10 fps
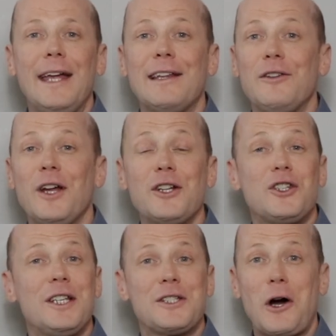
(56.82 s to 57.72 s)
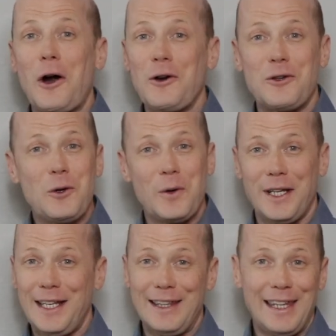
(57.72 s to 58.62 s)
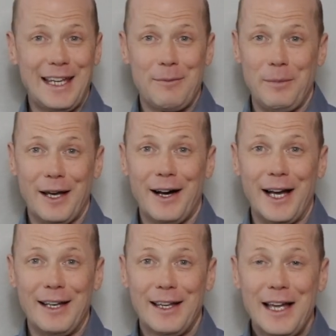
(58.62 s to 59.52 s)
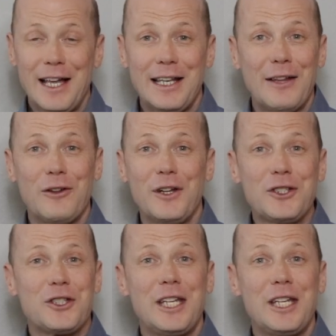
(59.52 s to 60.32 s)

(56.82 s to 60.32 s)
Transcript: and the Dutchies aren't doing anything in behind. Now, the Dutch